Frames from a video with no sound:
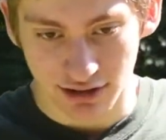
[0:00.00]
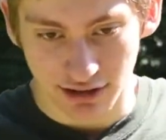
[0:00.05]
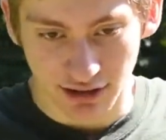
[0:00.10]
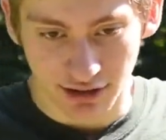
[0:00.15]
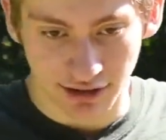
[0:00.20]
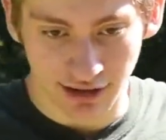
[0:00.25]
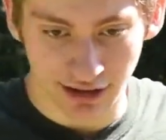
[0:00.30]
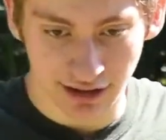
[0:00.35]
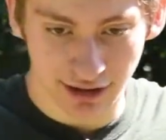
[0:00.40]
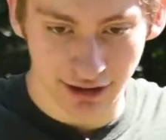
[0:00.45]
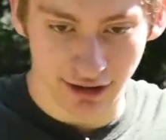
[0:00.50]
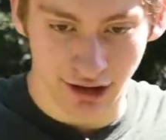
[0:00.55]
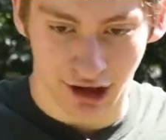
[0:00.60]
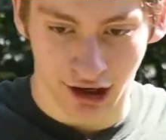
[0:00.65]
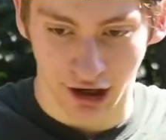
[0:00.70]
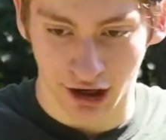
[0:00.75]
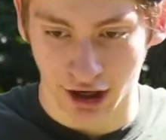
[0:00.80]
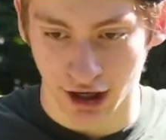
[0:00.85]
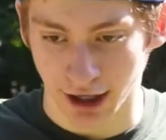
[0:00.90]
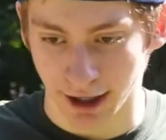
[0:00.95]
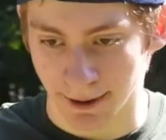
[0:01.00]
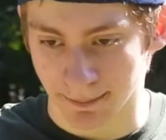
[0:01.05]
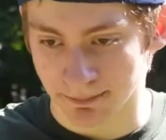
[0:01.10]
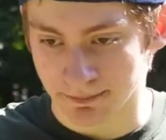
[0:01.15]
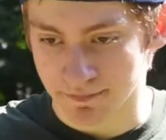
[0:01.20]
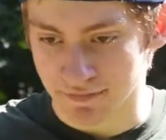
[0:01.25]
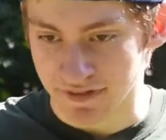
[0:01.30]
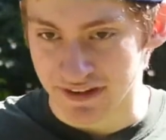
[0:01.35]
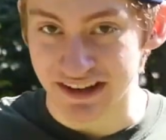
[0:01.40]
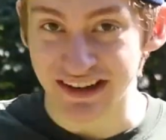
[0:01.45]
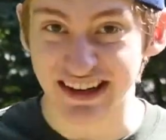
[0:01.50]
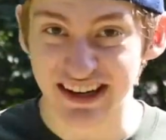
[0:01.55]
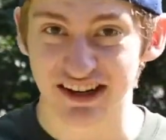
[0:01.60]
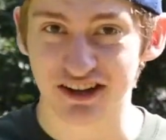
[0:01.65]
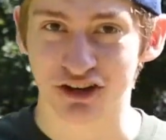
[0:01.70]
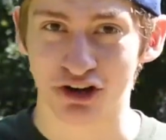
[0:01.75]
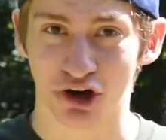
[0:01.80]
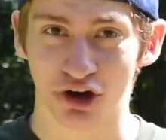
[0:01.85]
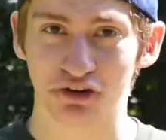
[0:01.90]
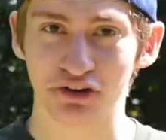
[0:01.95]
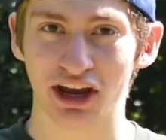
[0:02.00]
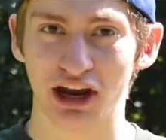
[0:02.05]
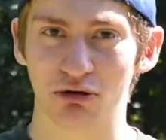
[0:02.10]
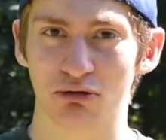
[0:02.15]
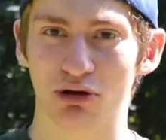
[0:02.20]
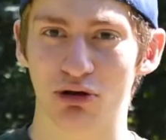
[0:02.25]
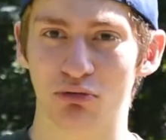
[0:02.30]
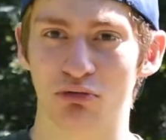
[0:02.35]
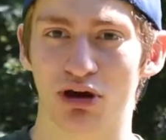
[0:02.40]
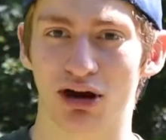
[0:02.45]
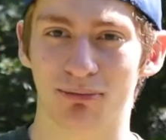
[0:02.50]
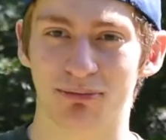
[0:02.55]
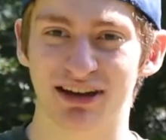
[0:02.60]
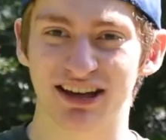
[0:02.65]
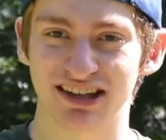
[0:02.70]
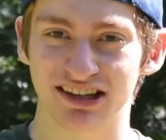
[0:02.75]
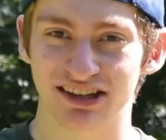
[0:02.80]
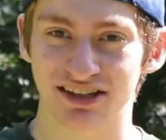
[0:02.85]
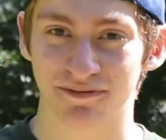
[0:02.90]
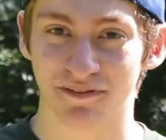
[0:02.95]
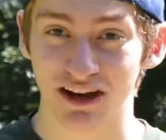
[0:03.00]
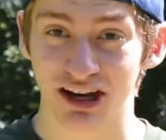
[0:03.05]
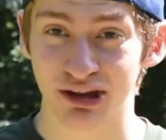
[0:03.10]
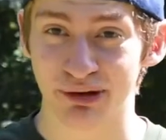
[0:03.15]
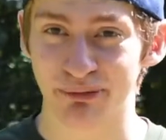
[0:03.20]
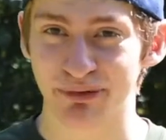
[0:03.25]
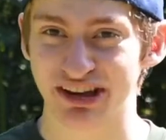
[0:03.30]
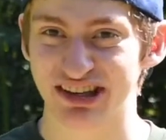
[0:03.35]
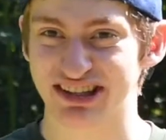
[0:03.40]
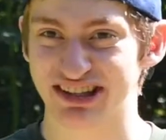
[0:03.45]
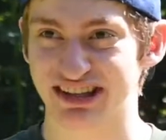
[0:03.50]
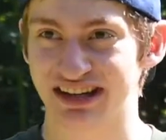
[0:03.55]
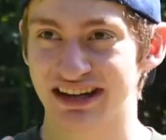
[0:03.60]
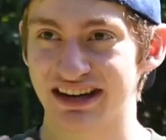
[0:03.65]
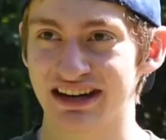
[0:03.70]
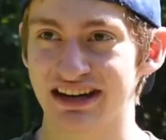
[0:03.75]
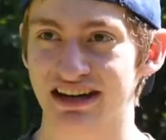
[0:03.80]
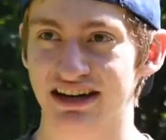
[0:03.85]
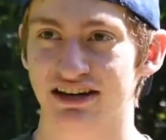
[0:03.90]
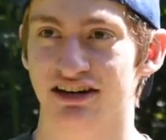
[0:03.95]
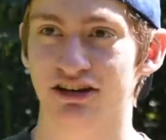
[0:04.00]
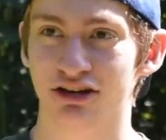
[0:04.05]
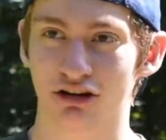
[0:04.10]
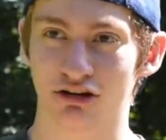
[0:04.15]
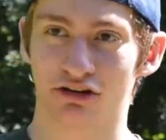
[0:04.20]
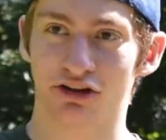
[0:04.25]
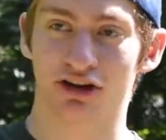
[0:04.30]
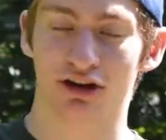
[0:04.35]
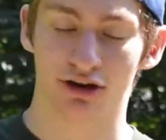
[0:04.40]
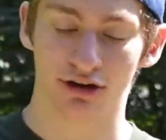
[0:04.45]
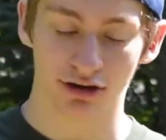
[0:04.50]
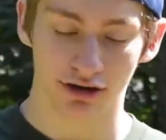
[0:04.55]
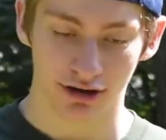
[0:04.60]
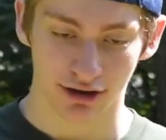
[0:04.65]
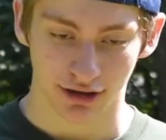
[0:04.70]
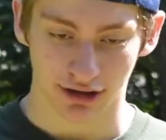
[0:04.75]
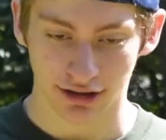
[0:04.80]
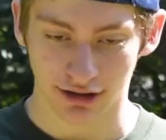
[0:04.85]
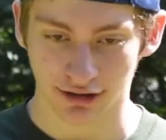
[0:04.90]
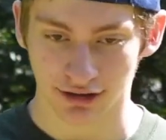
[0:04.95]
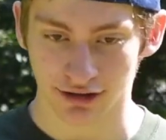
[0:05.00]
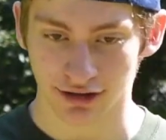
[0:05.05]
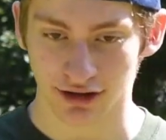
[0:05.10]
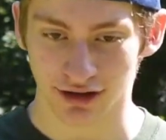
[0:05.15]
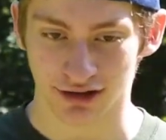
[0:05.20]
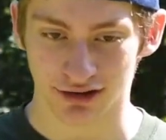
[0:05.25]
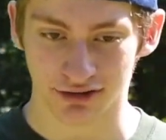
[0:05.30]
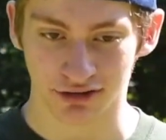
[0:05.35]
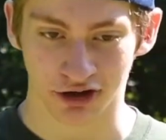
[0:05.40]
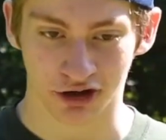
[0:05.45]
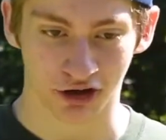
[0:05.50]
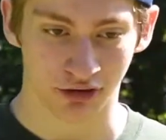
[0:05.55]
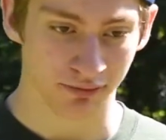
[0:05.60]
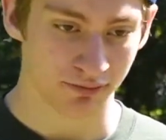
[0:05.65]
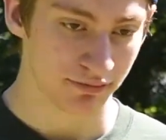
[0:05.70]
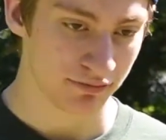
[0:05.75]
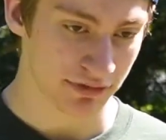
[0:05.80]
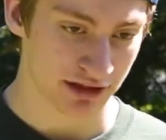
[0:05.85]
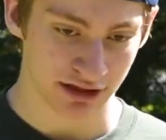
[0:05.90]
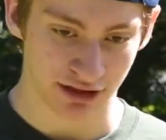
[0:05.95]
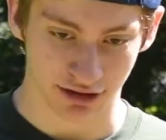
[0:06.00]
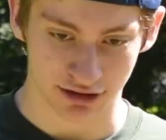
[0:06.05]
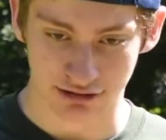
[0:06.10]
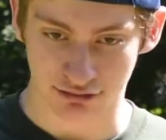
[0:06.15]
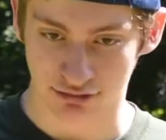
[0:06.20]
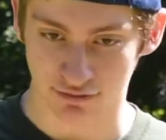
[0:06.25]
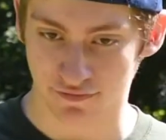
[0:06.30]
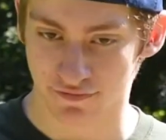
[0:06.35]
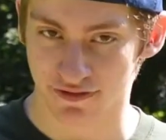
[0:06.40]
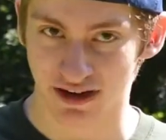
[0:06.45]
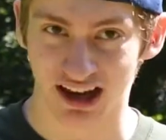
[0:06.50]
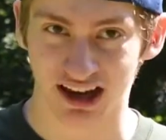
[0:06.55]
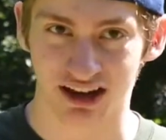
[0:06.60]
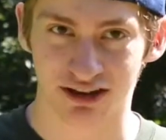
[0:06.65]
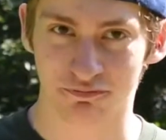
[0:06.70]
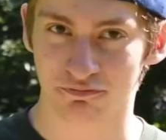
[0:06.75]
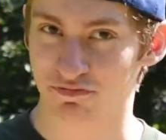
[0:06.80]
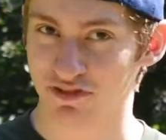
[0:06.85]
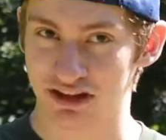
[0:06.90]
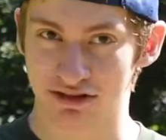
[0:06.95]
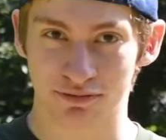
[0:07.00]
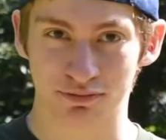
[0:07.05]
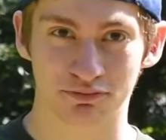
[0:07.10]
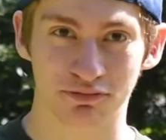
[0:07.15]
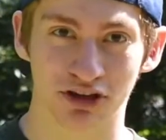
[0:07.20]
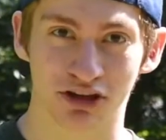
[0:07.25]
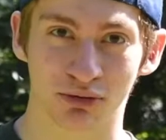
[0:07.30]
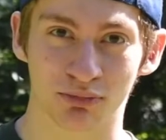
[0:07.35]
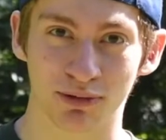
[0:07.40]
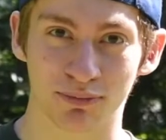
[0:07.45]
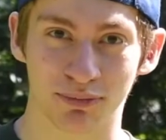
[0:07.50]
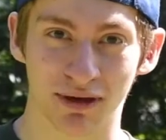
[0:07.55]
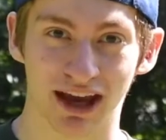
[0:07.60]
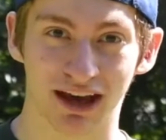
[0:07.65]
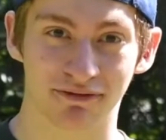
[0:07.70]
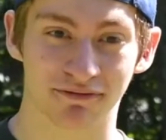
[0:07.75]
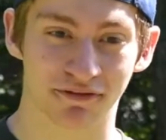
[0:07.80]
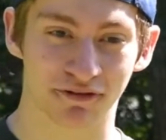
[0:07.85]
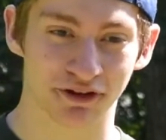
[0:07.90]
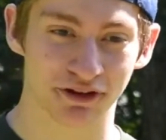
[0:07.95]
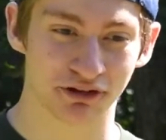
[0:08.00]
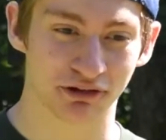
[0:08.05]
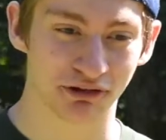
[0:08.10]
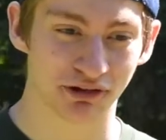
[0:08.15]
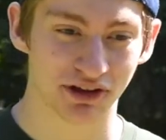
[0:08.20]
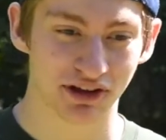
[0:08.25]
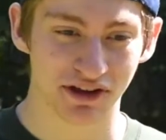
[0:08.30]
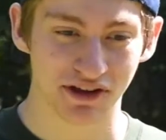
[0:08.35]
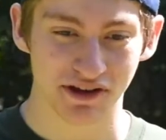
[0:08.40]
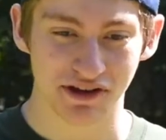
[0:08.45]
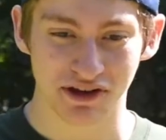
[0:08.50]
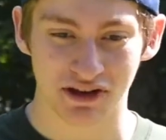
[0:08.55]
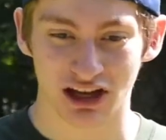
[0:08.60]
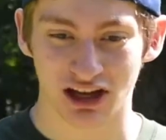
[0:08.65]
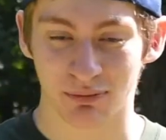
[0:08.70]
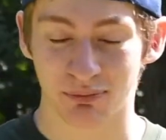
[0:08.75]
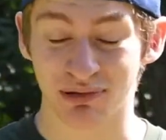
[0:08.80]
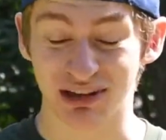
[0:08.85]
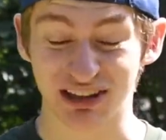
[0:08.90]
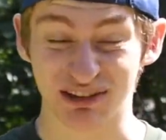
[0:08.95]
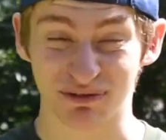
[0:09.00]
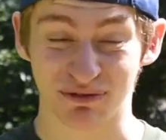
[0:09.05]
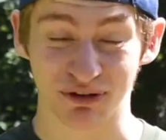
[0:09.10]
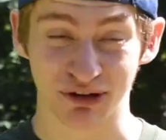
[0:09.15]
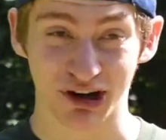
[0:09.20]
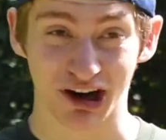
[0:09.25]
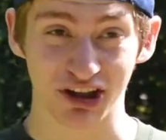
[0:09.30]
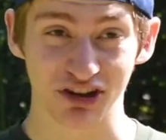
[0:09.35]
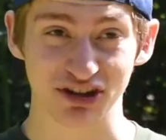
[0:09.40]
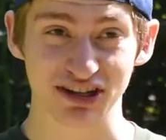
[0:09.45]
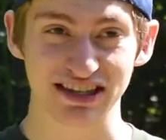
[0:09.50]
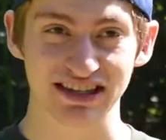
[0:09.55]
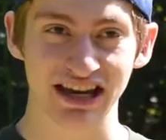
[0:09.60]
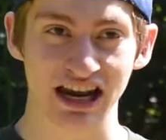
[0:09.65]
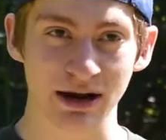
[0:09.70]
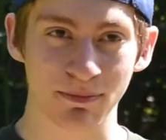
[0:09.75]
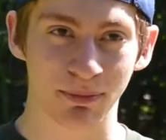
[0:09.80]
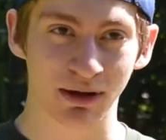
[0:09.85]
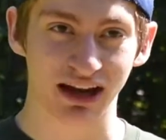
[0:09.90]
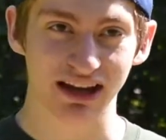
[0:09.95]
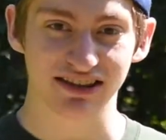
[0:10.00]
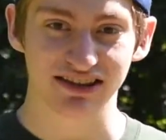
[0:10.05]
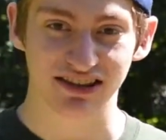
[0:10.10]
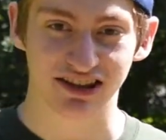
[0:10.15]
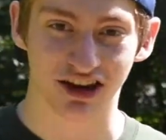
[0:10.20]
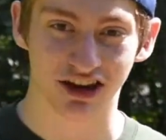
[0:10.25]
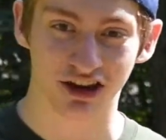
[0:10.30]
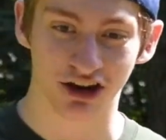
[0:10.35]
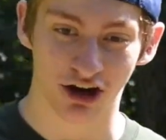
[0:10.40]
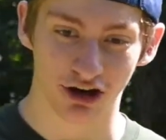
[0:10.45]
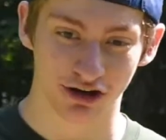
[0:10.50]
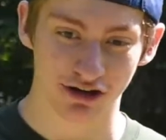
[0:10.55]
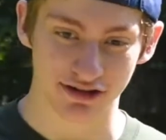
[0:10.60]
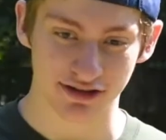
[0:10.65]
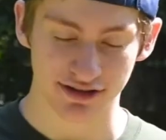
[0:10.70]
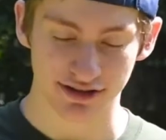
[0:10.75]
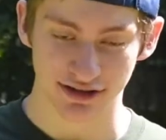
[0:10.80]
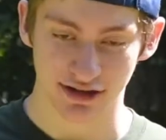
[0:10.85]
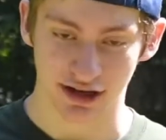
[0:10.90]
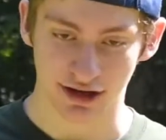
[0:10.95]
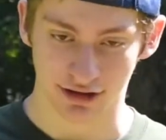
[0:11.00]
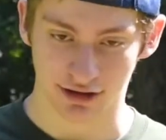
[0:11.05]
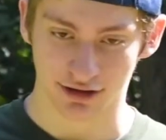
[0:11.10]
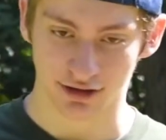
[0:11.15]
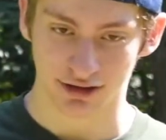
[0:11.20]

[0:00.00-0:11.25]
Then you need to call 911 because it's venomous and you need to go there and get help, because or if not, it's going to be bad for you. But for other snake bites, like a garden snake,